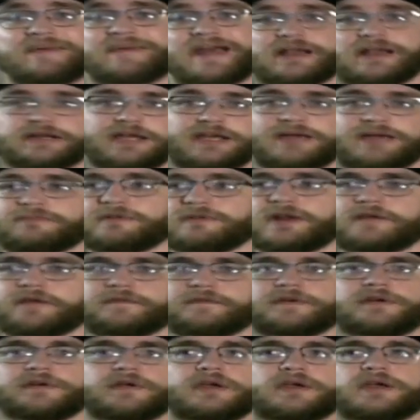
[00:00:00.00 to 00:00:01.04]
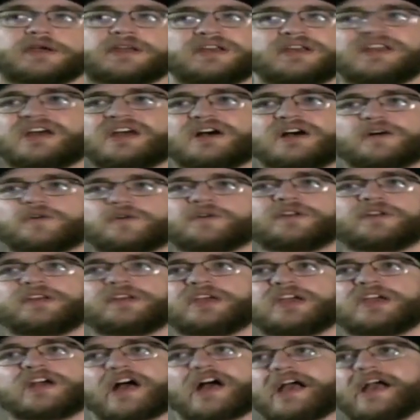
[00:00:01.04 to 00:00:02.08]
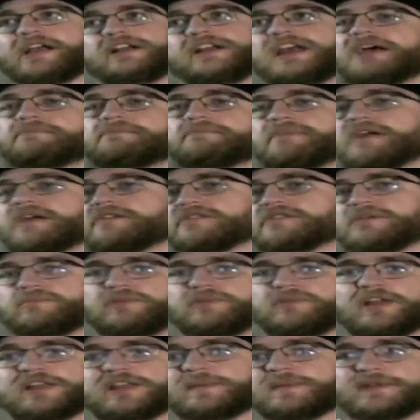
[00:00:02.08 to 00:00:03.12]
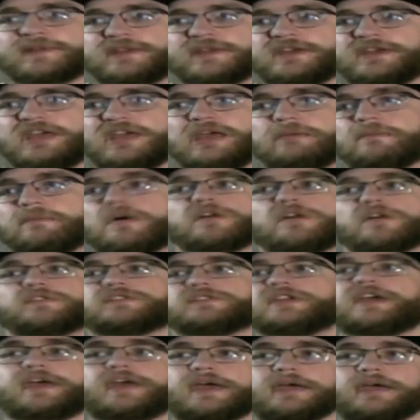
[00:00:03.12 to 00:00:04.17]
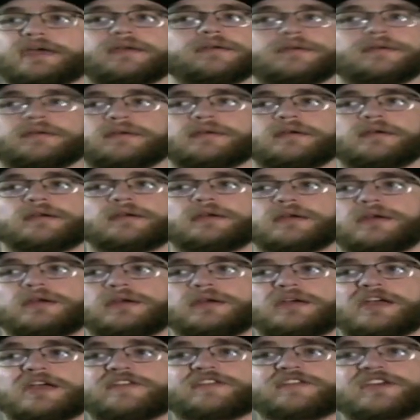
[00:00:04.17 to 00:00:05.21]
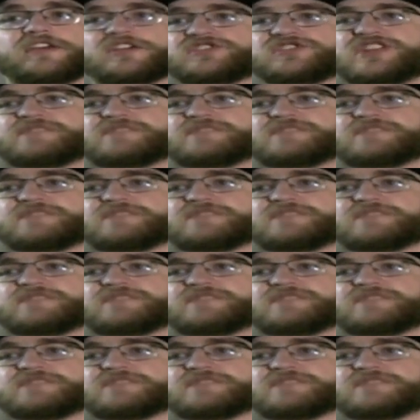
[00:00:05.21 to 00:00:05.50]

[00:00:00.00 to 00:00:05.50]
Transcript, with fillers: No, it's a bad thing. It's a bad game, whatever. Now, I can have minor complaints about the game all day.